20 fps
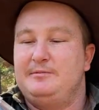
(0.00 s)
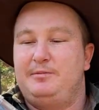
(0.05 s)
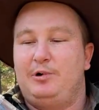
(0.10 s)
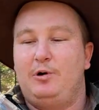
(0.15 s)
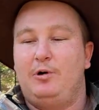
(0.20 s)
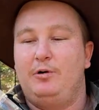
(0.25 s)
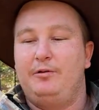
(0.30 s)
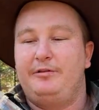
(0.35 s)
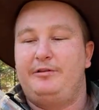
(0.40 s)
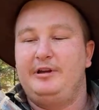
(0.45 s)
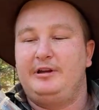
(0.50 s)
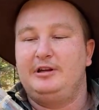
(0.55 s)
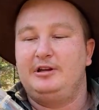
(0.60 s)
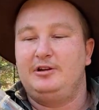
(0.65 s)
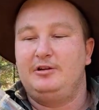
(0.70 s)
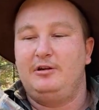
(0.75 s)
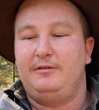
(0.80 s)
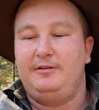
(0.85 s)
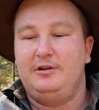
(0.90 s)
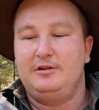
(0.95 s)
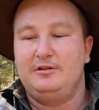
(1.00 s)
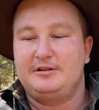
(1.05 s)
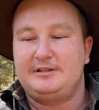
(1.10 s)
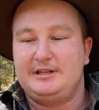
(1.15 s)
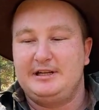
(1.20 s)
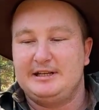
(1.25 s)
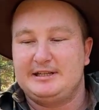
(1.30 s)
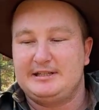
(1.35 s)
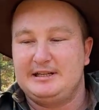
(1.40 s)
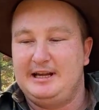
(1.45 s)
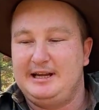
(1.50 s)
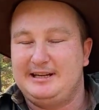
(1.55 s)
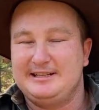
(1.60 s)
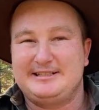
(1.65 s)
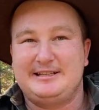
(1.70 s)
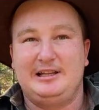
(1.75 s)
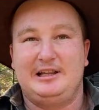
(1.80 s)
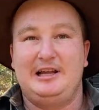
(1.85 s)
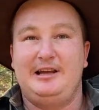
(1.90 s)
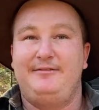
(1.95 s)
important thing to do if you do see a snake is
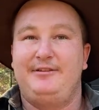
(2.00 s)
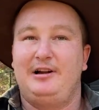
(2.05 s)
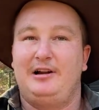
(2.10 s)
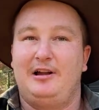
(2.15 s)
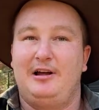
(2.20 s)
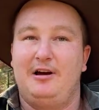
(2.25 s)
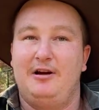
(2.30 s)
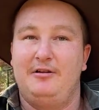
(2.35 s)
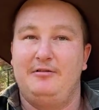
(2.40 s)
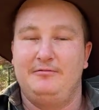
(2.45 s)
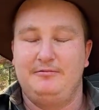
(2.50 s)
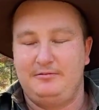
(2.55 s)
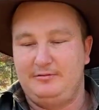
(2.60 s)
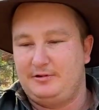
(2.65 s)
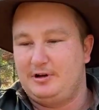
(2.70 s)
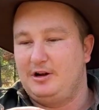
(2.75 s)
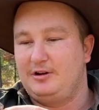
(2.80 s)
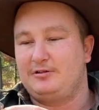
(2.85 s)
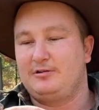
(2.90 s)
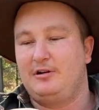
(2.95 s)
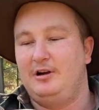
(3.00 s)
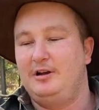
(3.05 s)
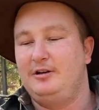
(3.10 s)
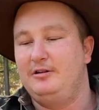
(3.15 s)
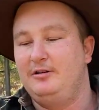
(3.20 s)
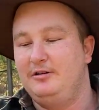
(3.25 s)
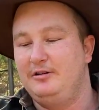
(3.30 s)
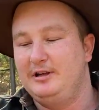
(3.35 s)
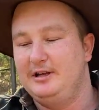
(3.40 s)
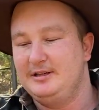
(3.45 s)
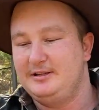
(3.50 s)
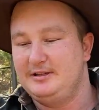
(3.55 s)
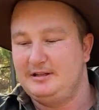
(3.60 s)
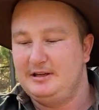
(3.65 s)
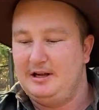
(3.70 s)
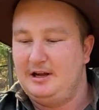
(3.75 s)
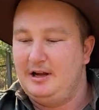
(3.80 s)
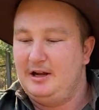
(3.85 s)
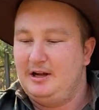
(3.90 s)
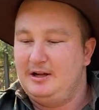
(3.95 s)
to leave it alone. Don't try and do this.
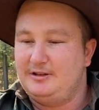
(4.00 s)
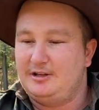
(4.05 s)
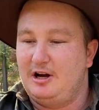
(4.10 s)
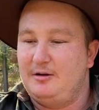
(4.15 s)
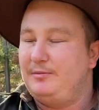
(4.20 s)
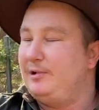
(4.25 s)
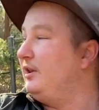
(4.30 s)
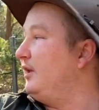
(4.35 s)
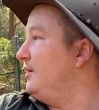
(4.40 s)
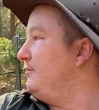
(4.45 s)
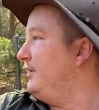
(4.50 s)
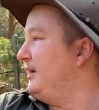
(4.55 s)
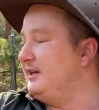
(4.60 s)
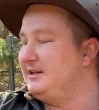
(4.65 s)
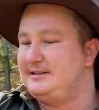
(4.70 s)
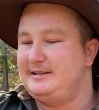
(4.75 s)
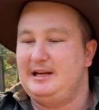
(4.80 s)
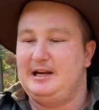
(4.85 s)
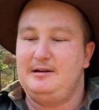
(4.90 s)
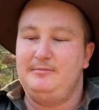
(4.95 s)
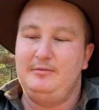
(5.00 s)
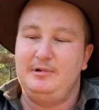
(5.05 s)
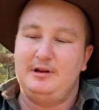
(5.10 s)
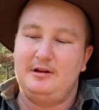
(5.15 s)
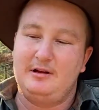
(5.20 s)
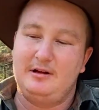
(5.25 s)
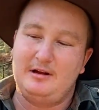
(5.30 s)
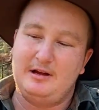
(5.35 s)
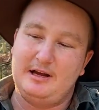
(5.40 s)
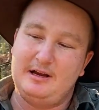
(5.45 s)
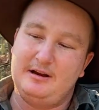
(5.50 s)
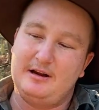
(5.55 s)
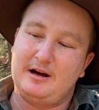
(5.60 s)
Don't be like me and Sam, and